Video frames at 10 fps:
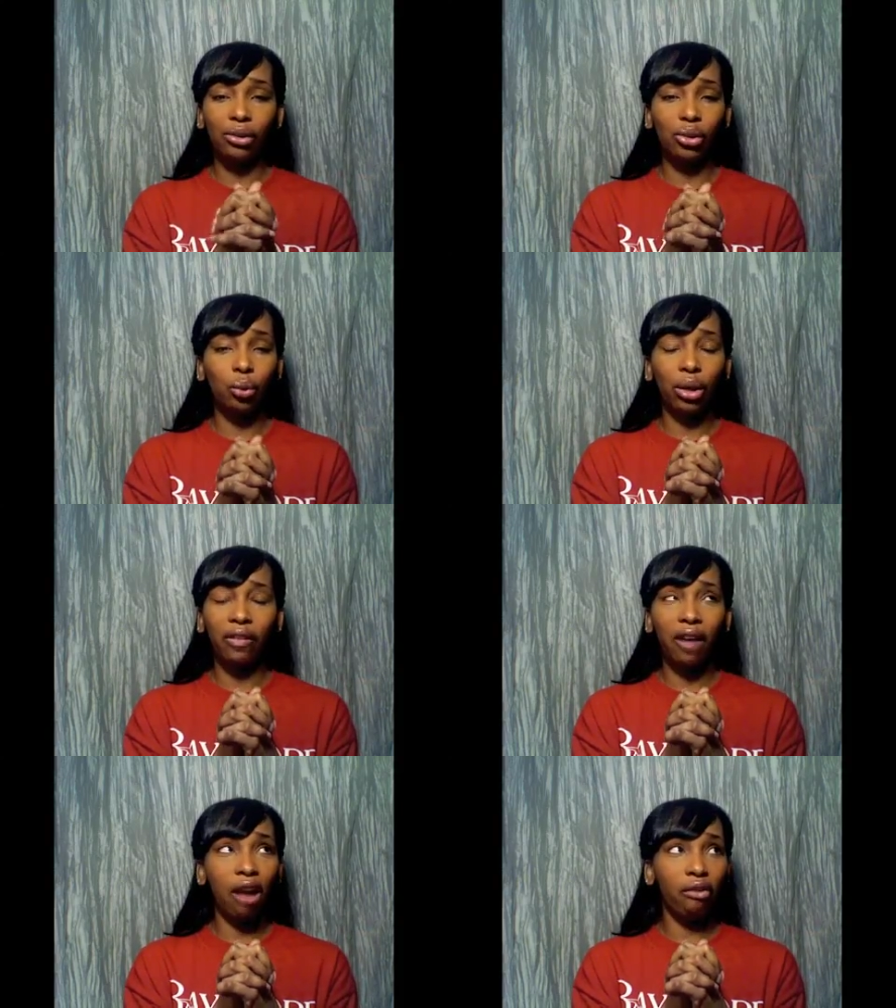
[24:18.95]

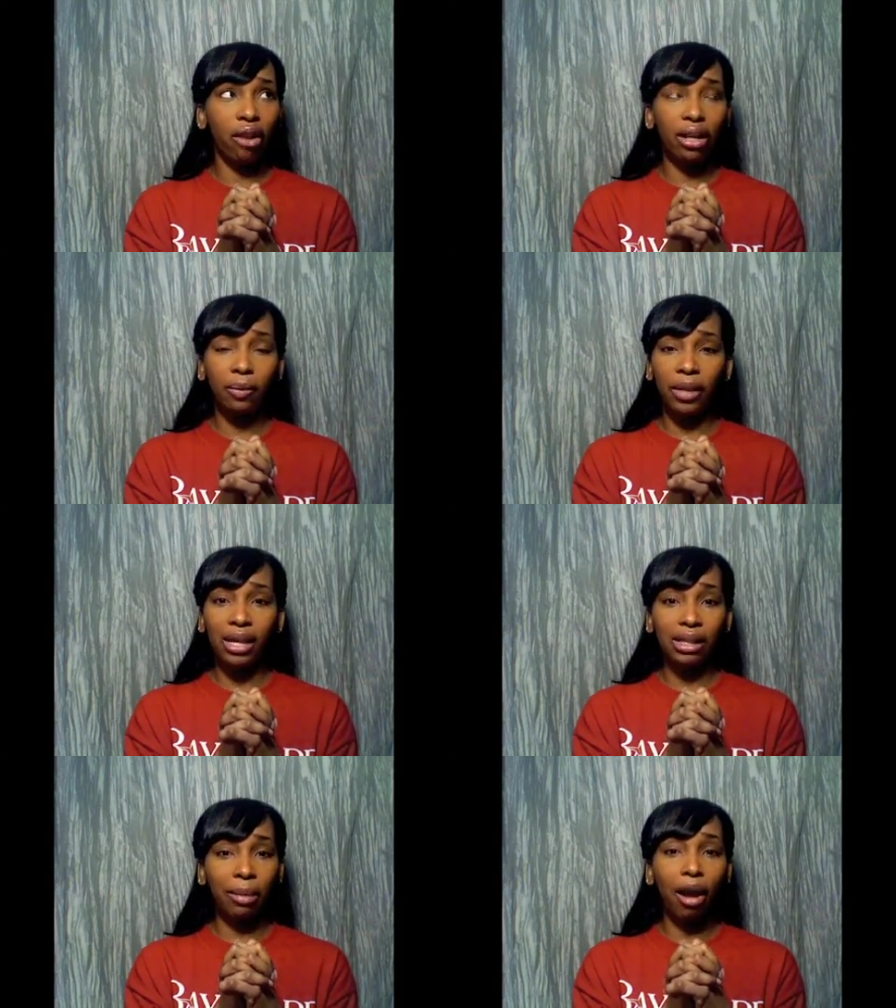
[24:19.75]
25 random
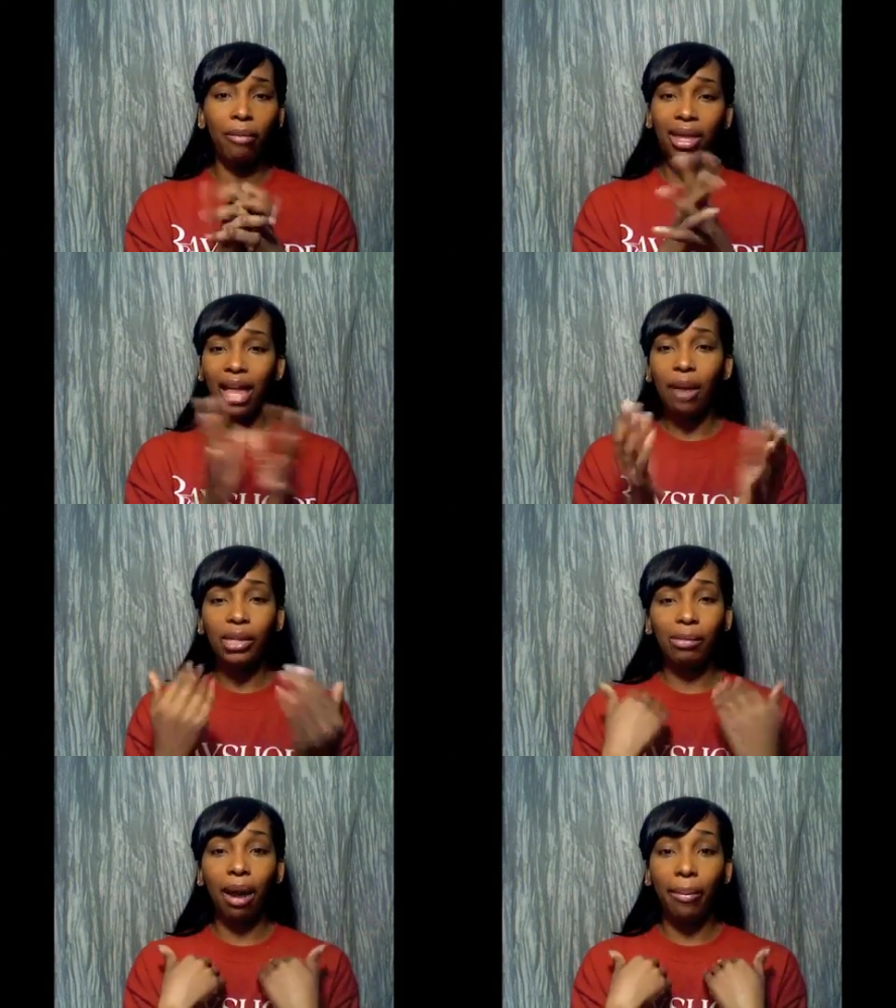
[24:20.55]
things about me that
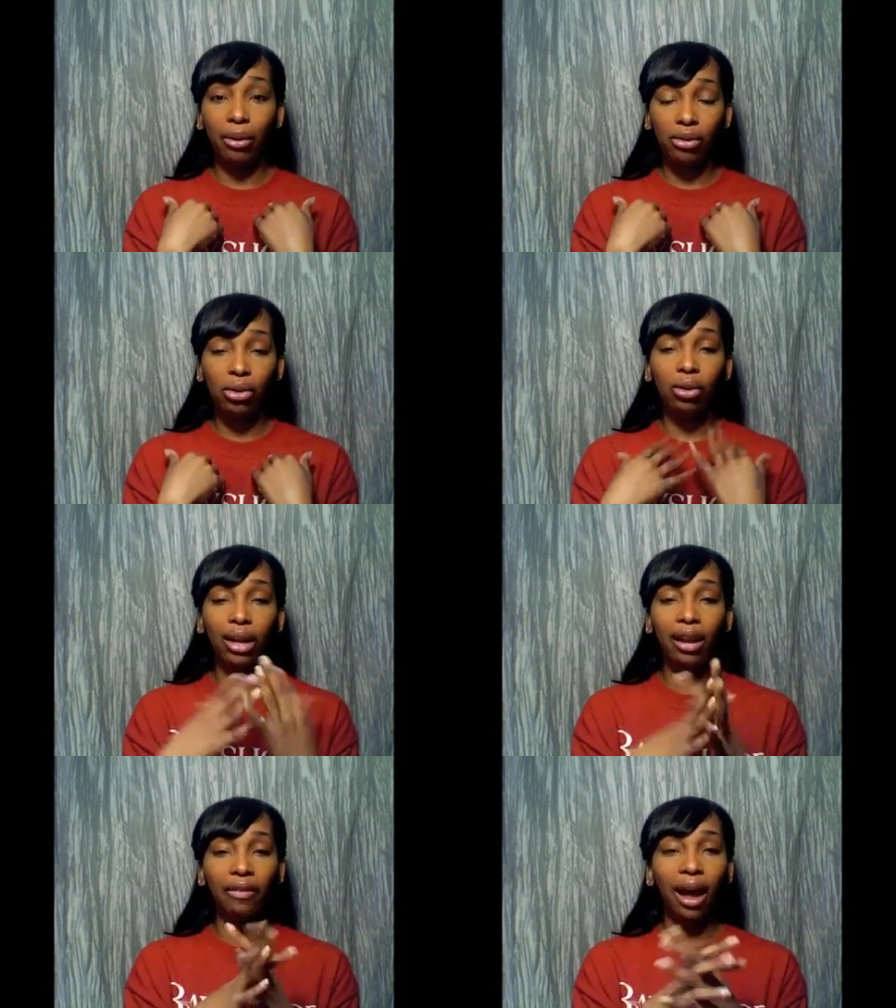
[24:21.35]
was my personal
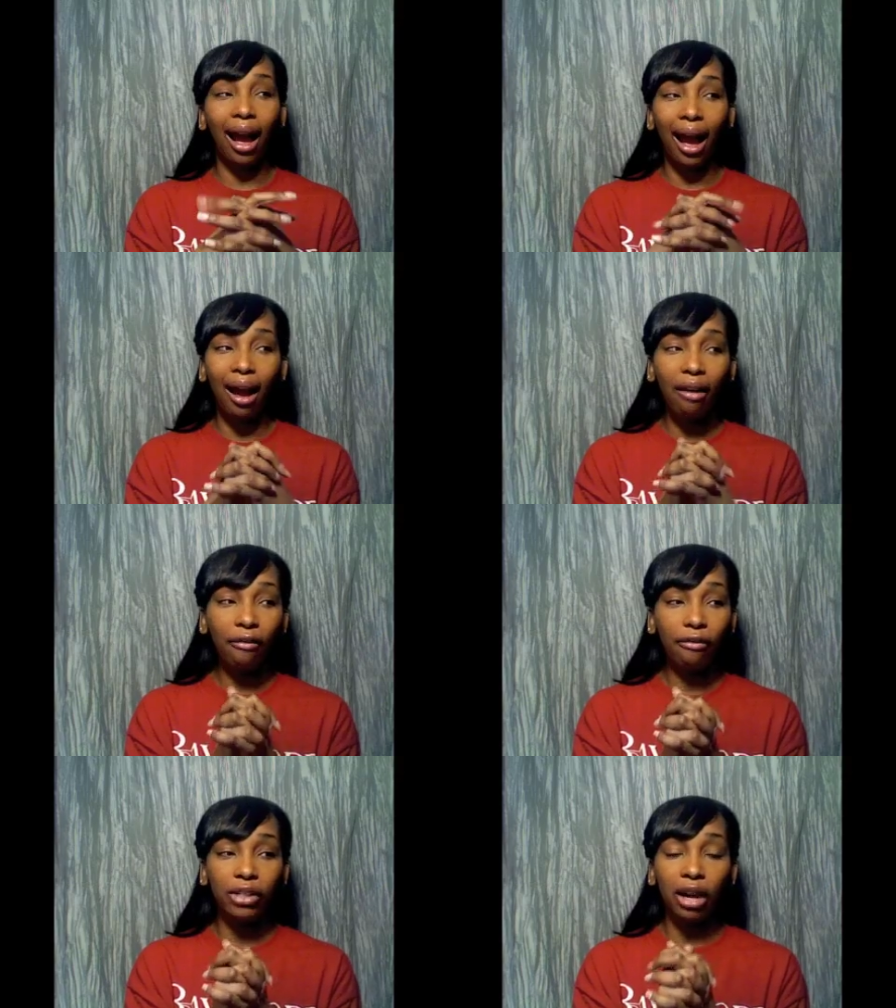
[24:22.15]
life
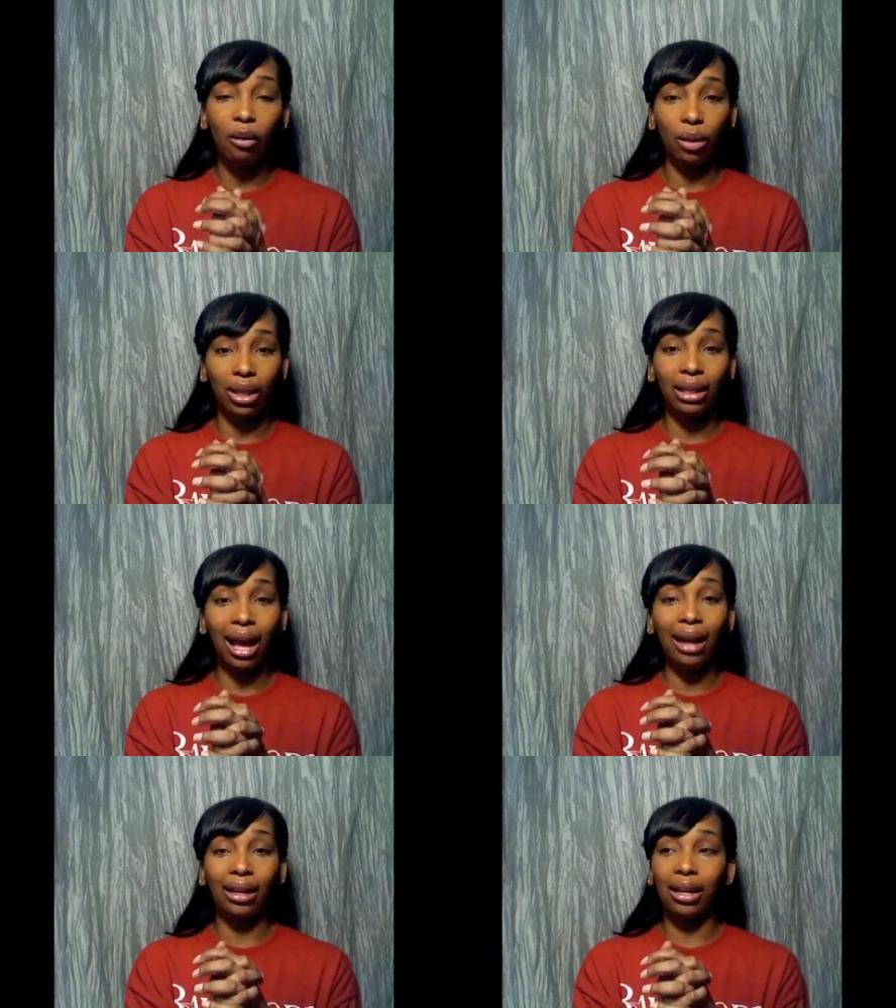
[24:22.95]
i've dealt with a
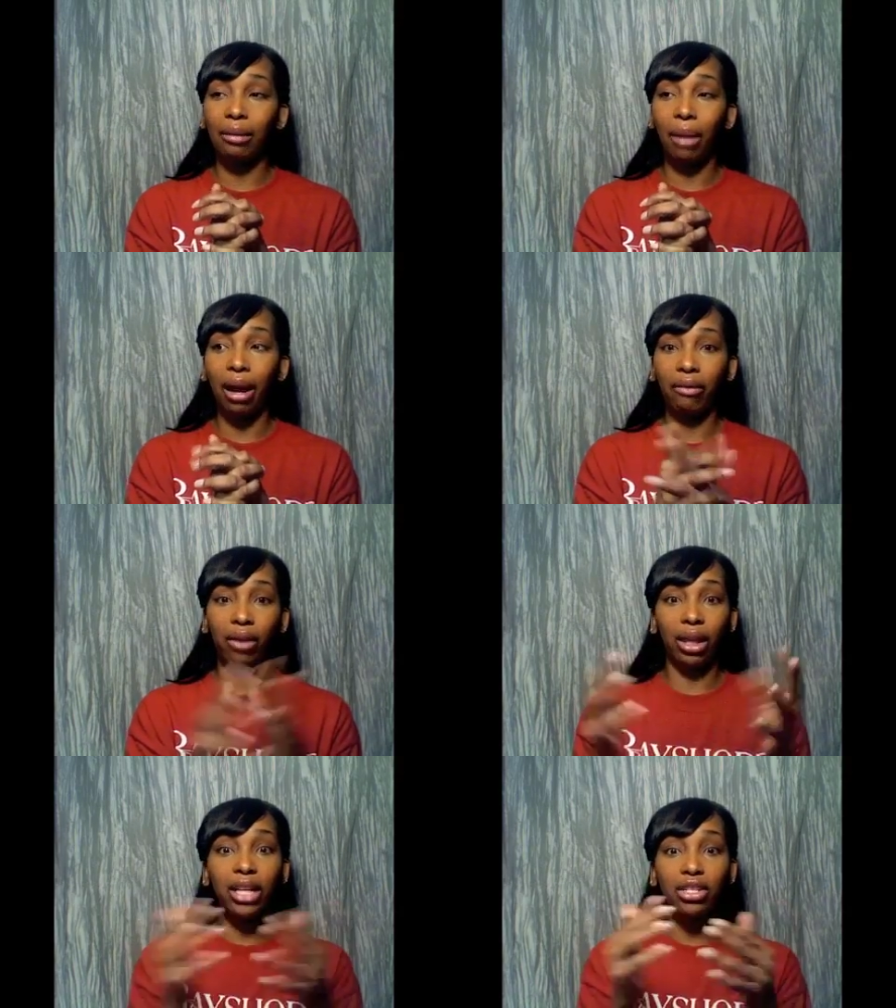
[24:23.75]
lot in my
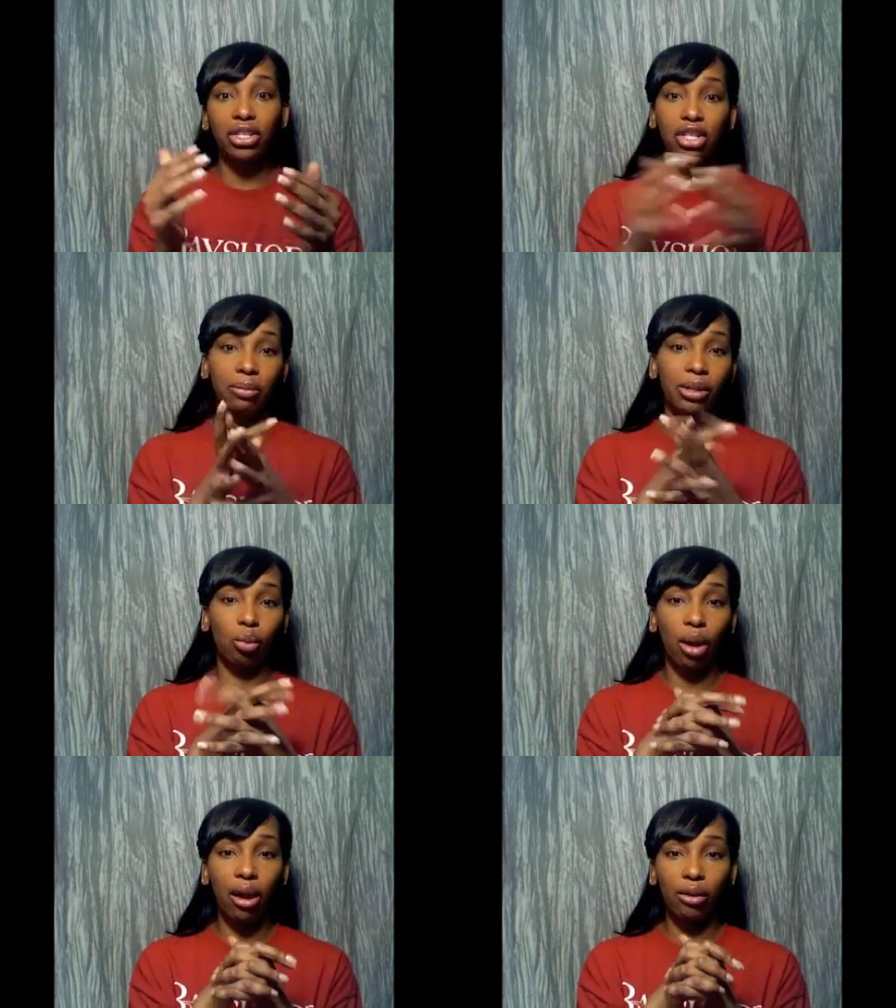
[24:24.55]
relationship as
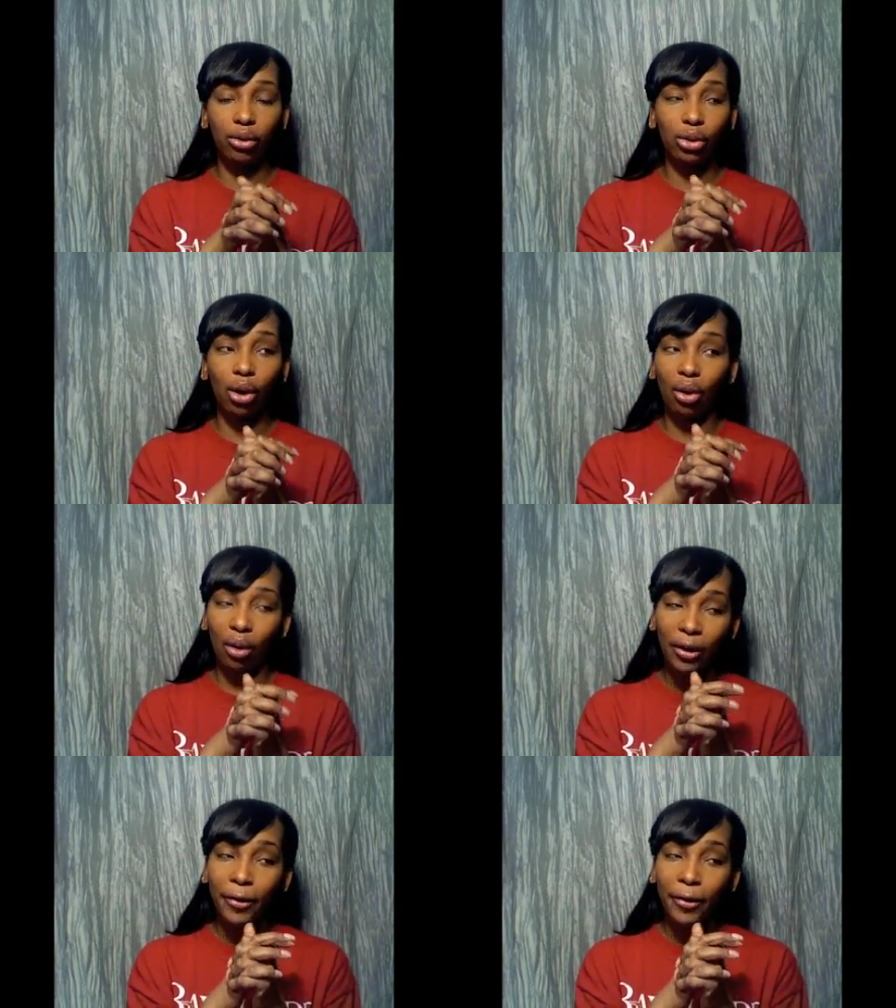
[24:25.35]
well so